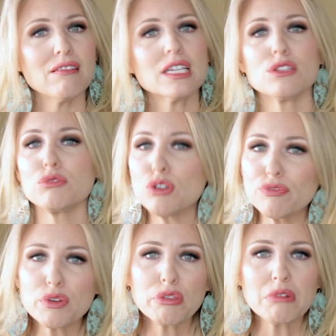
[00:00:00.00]
All right, so
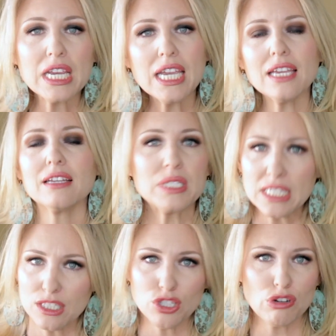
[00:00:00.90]
two for three. We
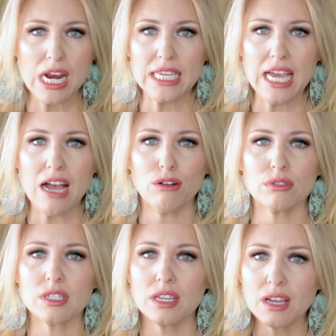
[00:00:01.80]
didn't strike
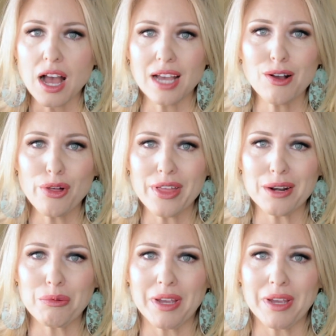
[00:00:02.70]
out. I call that a